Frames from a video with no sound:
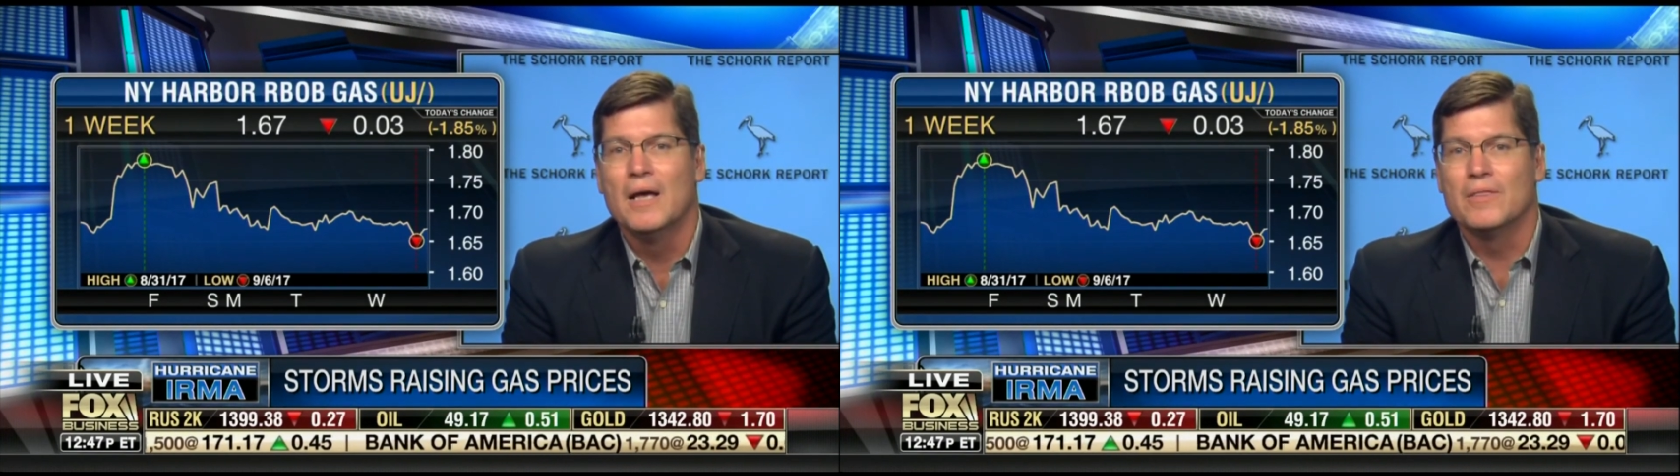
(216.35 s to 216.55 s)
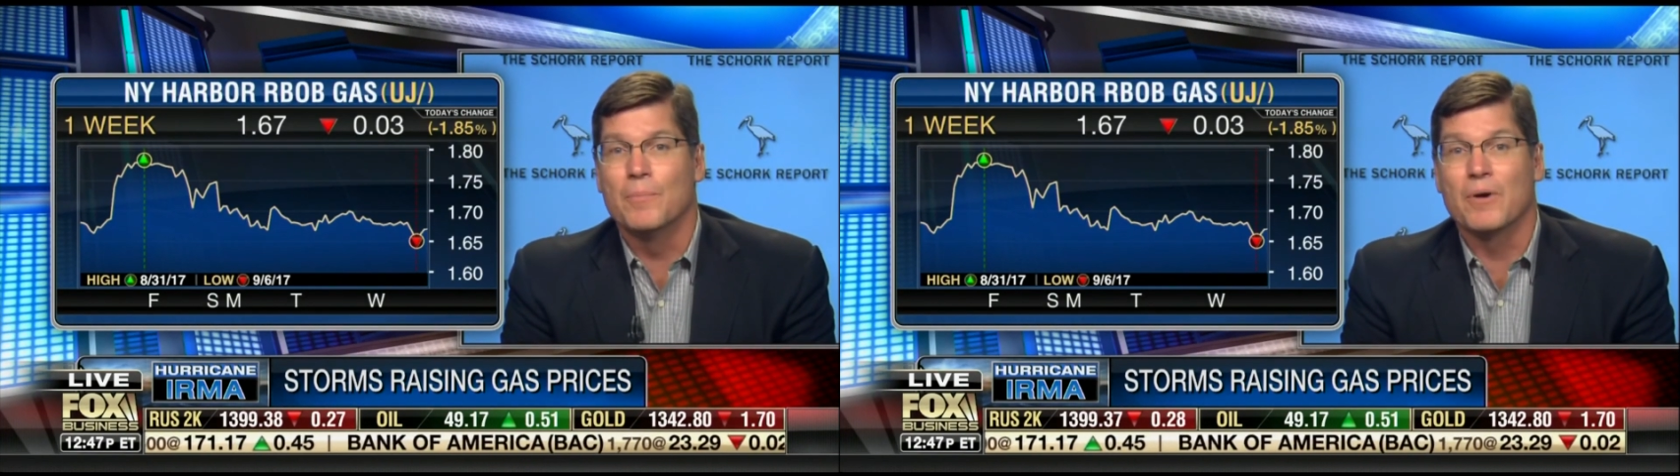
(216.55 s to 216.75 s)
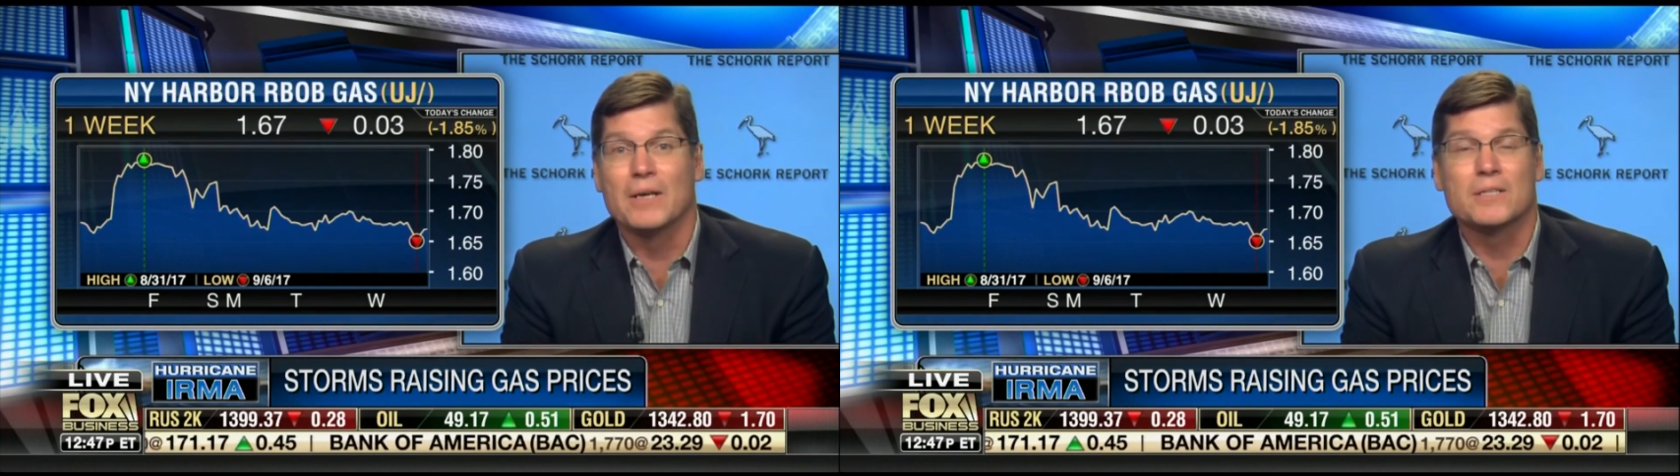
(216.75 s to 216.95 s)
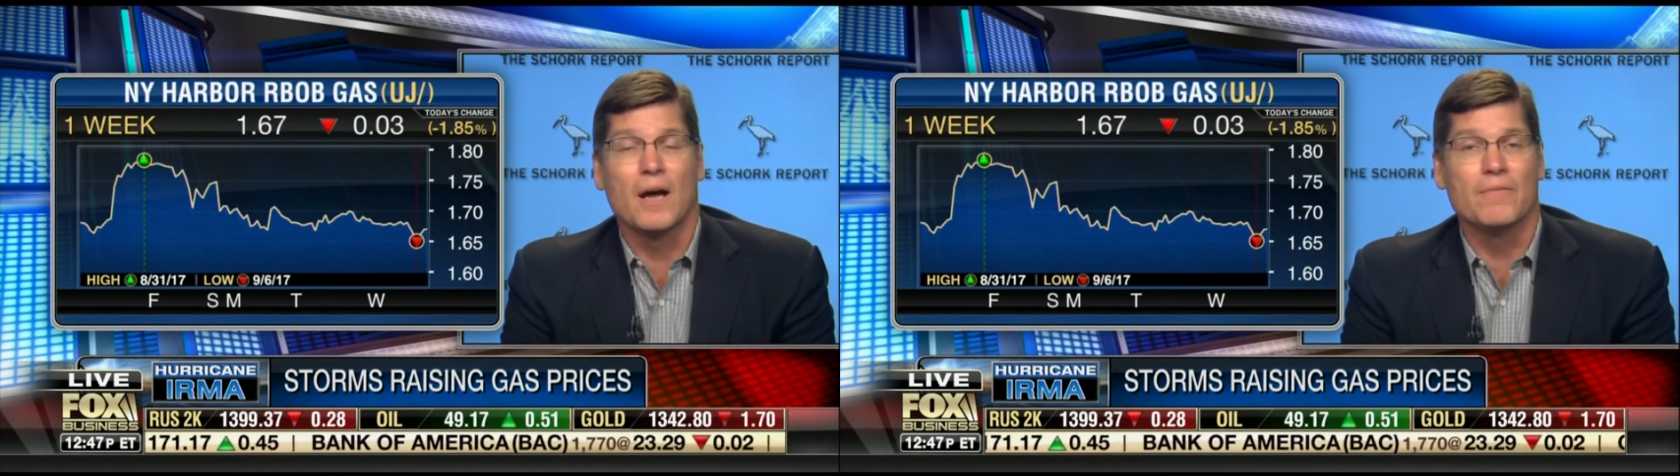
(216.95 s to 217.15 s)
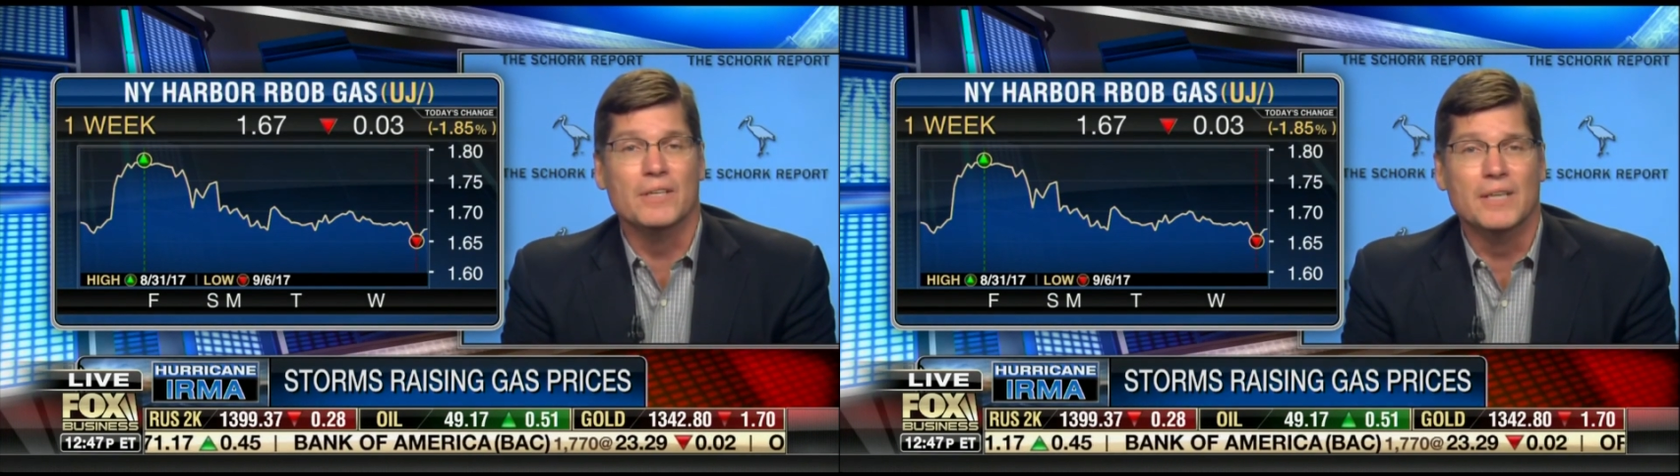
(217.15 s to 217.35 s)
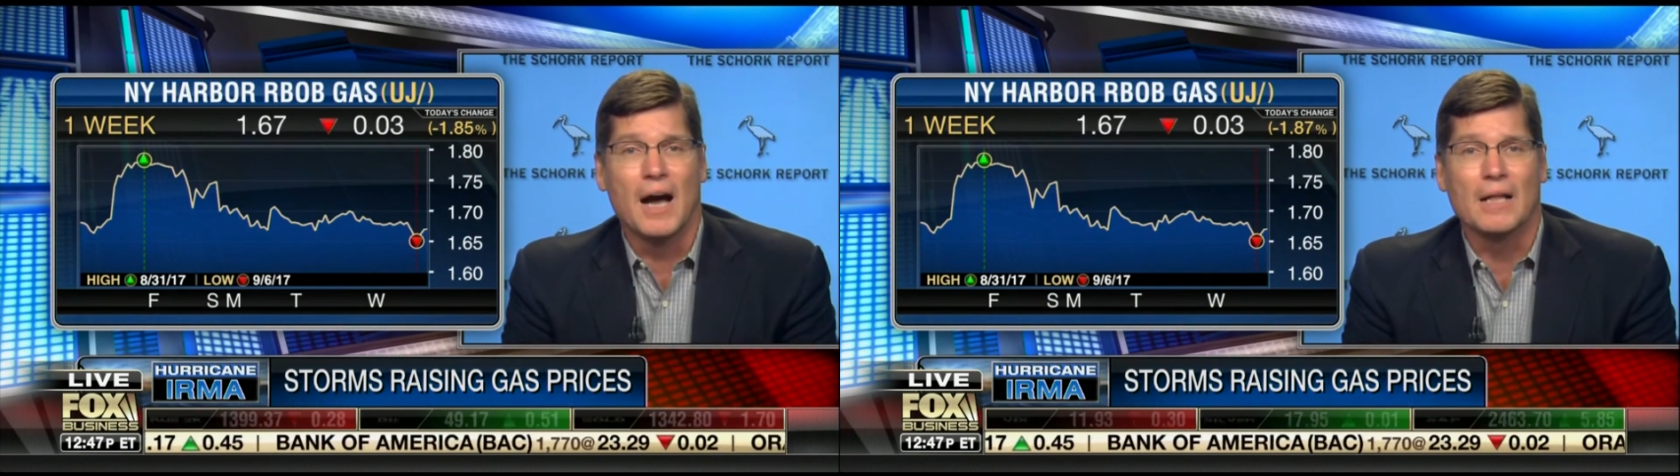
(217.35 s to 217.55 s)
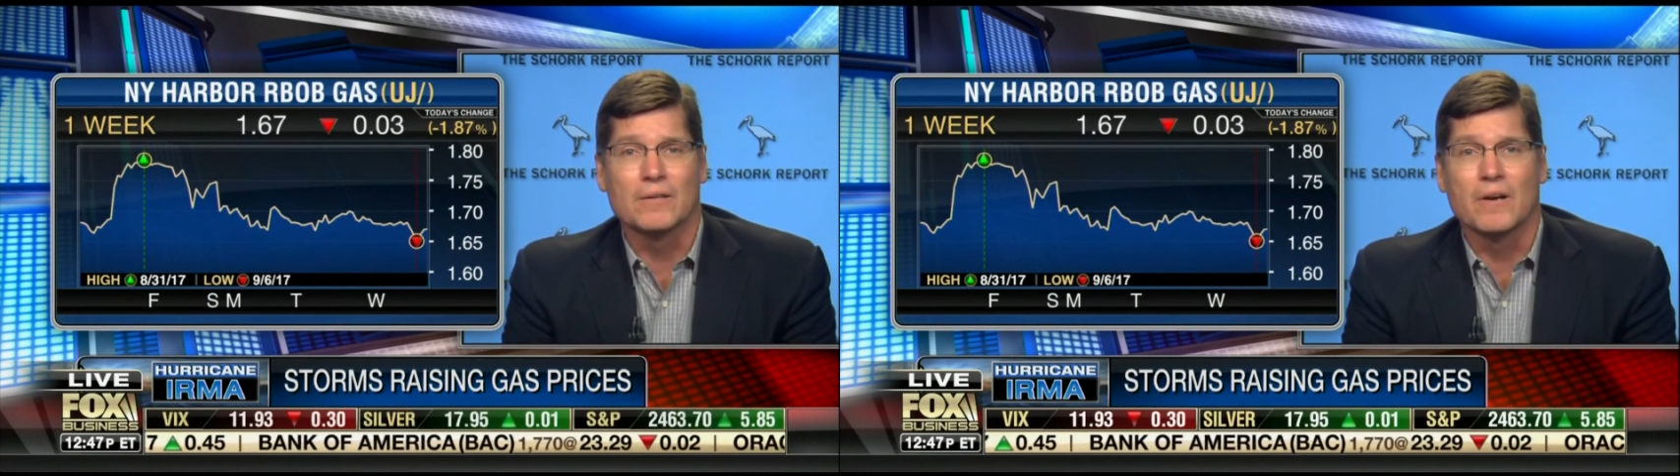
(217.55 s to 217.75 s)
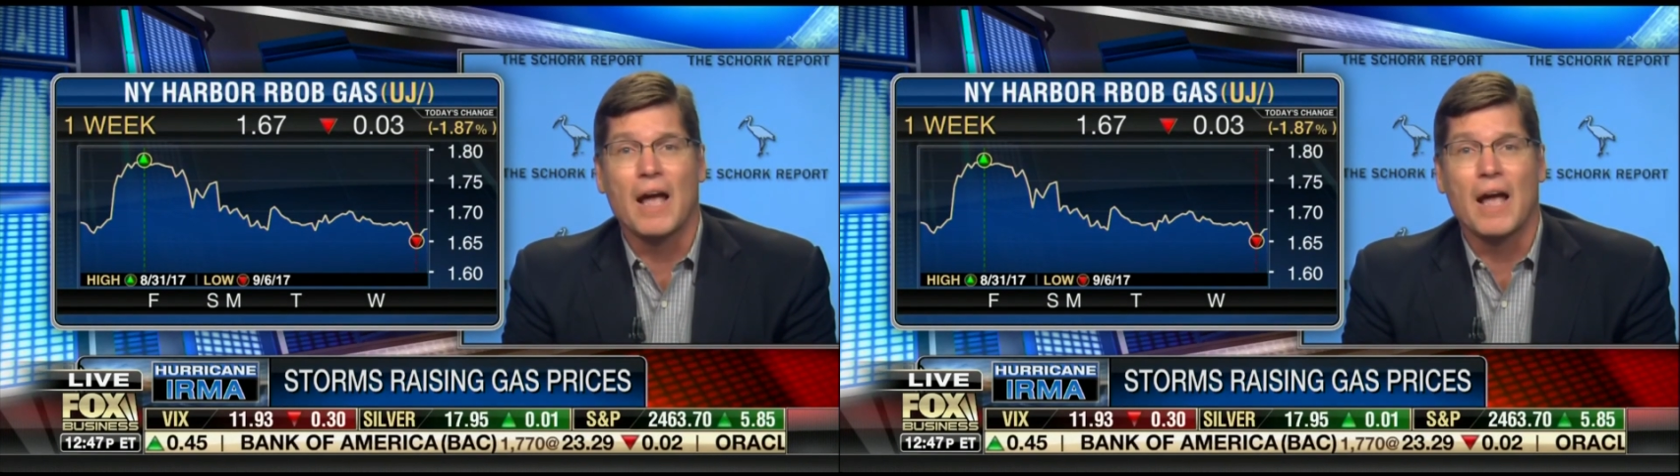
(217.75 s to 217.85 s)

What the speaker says: the price of the dollar.